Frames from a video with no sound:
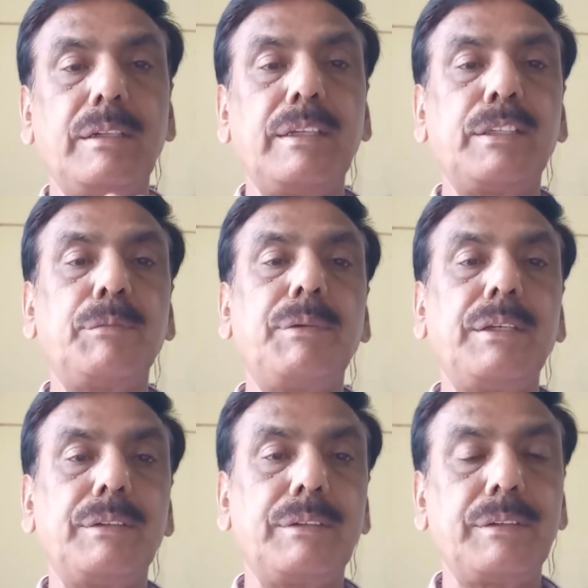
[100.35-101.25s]
There's
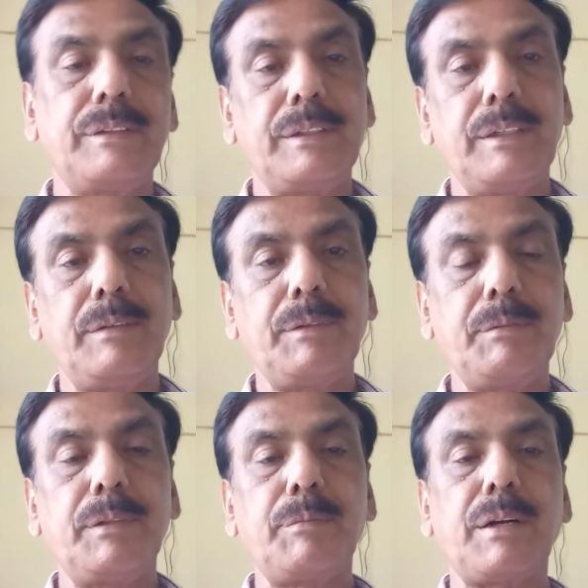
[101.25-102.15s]
space in
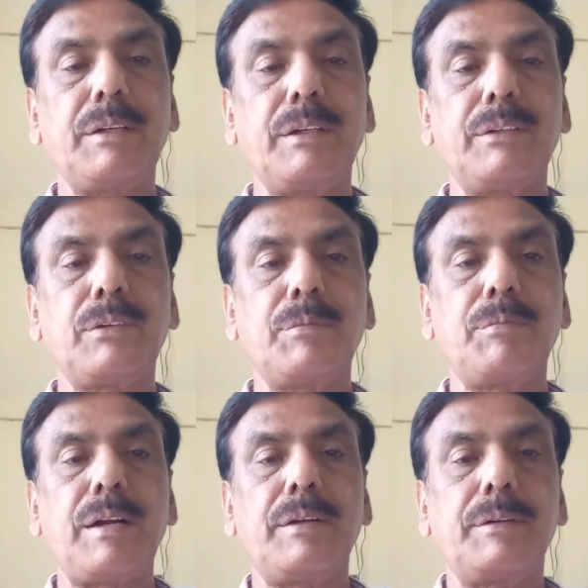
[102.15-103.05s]
between the particles of
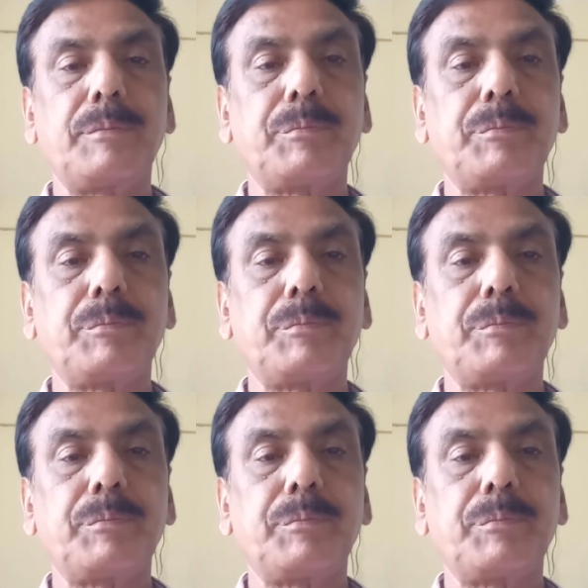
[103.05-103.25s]
matter.